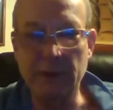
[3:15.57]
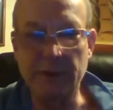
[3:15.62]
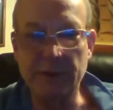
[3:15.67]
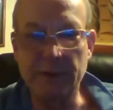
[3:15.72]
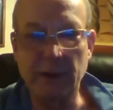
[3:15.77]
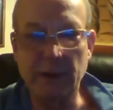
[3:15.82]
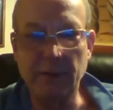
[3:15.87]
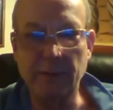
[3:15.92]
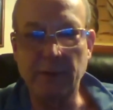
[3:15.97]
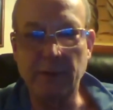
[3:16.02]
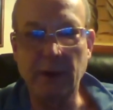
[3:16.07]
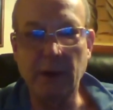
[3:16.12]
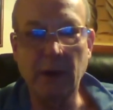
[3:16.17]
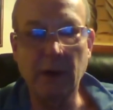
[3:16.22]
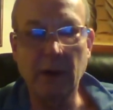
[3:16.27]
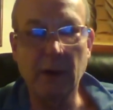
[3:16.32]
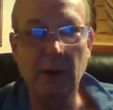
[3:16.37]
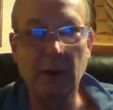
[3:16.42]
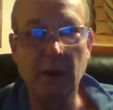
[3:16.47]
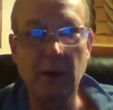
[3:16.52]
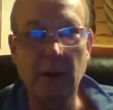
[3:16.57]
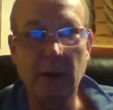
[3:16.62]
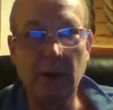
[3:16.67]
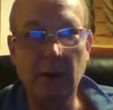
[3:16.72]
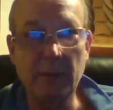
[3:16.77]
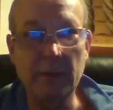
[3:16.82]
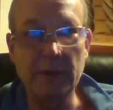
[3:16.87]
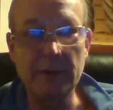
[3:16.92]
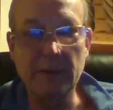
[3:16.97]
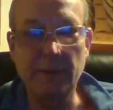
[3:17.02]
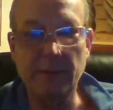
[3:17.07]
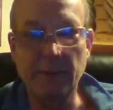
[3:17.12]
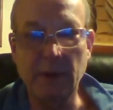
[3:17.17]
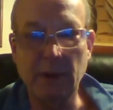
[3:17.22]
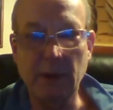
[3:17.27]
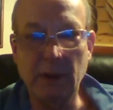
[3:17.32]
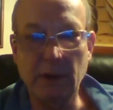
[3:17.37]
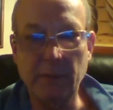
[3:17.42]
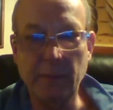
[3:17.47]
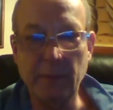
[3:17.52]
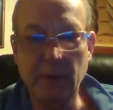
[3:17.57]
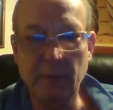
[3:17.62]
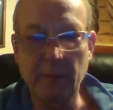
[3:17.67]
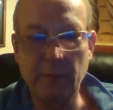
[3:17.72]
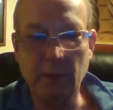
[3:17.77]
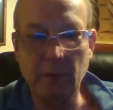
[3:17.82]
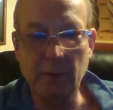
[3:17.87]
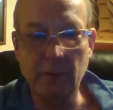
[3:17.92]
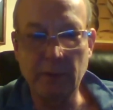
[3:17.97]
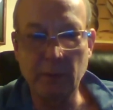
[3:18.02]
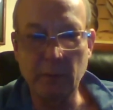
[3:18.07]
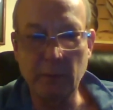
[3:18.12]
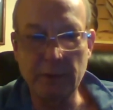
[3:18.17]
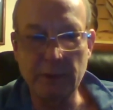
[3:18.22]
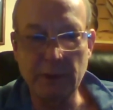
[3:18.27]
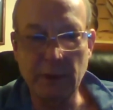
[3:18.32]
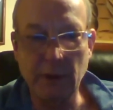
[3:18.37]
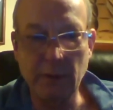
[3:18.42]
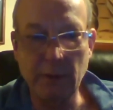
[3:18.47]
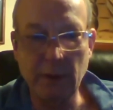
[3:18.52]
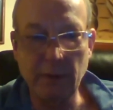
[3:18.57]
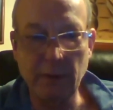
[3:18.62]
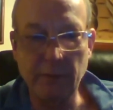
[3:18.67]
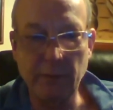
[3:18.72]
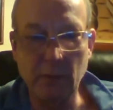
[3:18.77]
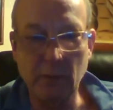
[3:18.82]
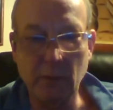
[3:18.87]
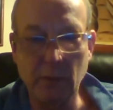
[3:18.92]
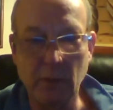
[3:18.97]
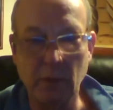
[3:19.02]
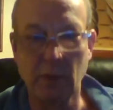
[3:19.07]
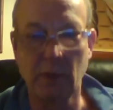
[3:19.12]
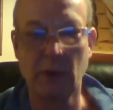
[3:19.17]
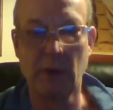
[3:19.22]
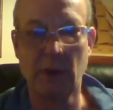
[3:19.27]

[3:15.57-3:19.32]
safety is something that I've been involved in with Tony for